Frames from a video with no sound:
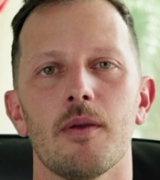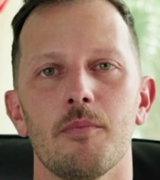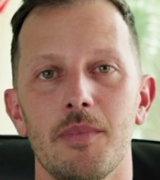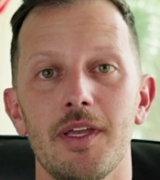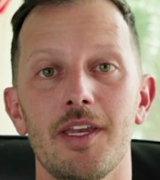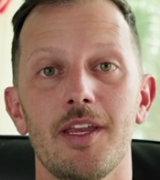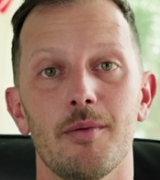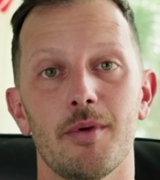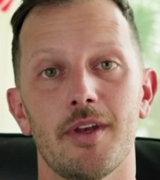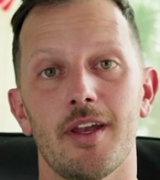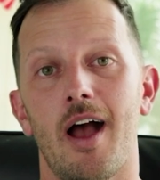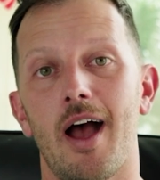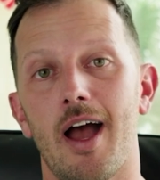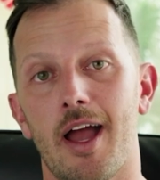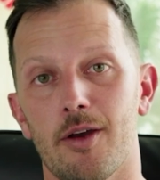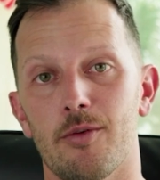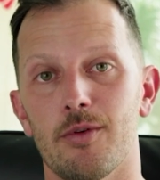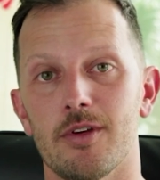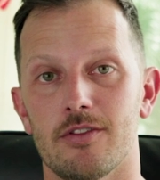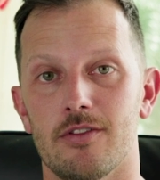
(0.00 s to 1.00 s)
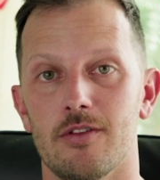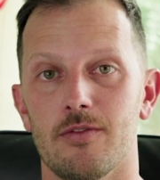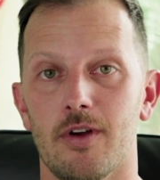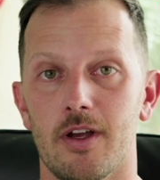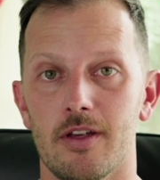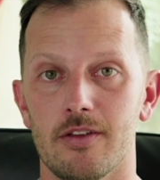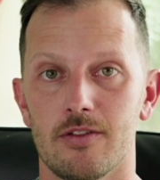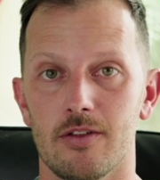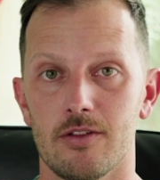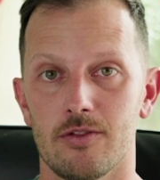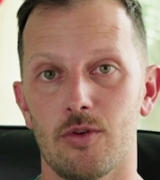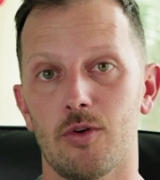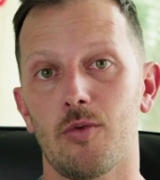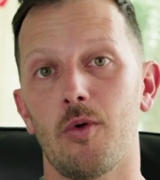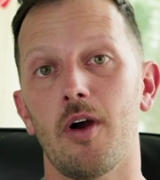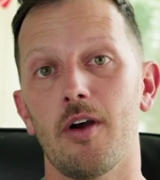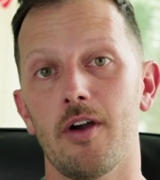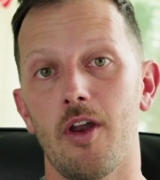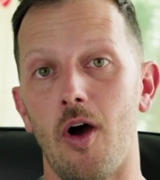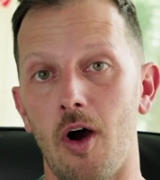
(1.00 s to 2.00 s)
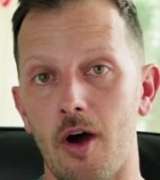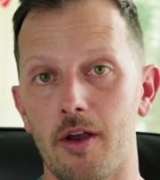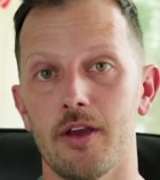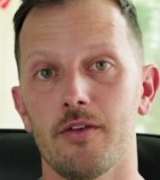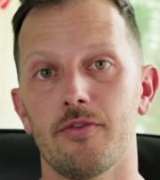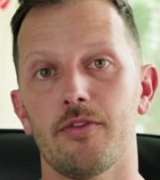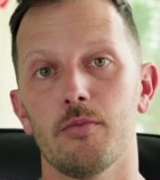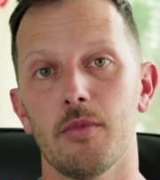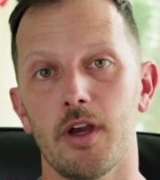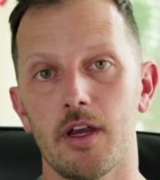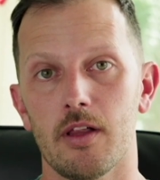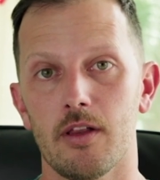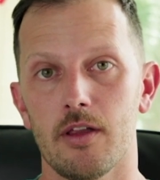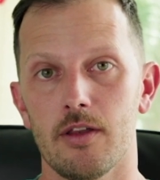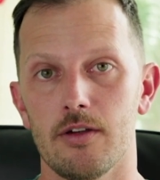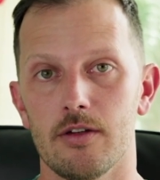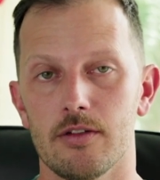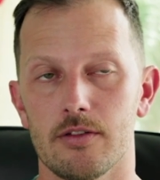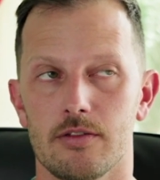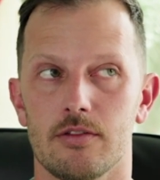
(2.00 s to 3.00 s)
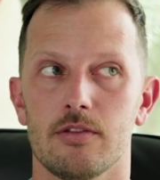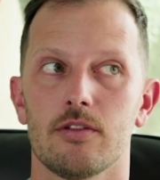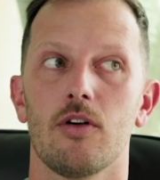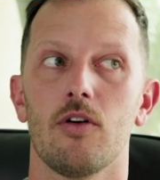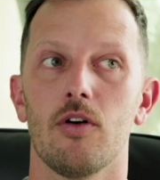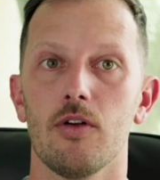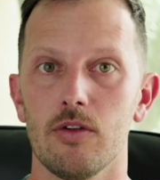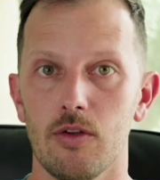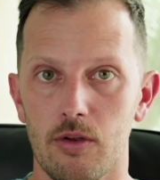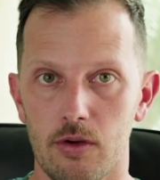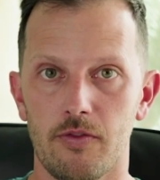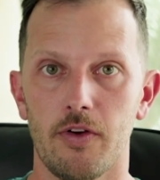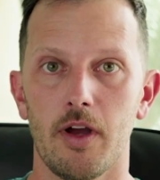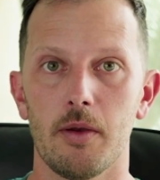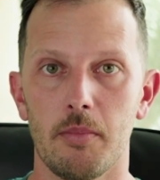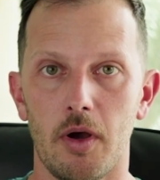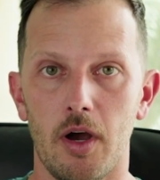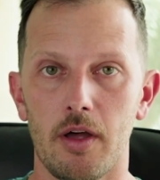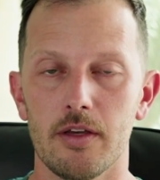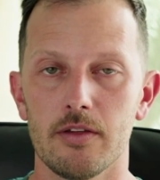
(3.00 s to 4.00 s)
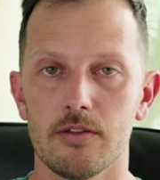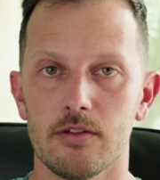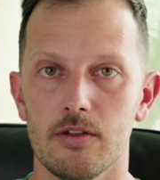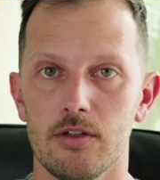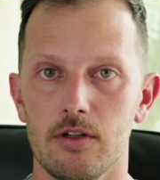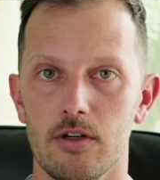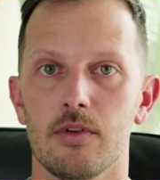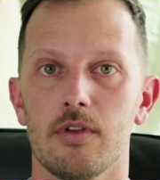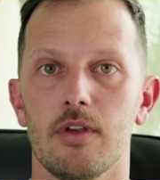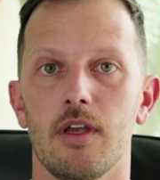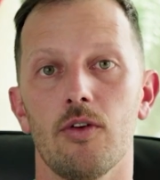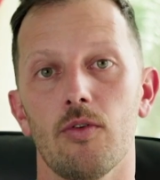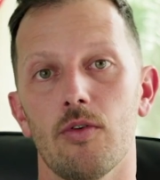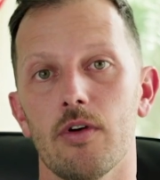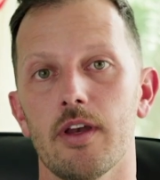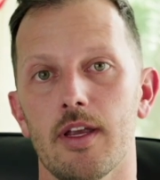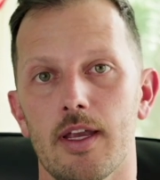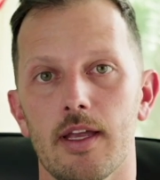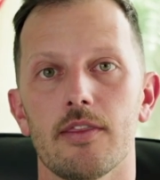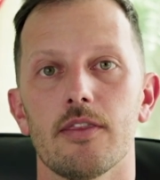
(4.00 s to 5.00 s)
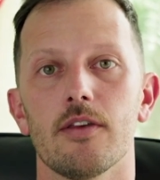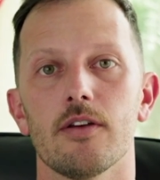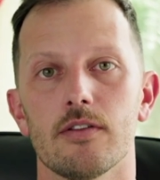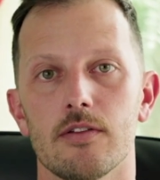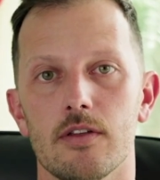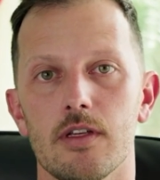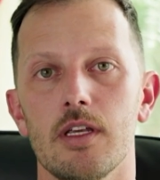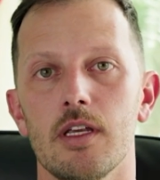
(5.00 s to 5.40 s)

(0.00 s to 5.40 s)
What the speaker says: Medium and high risk devices require an audit from regulators, called notified bodies in Europe, in order to get their CE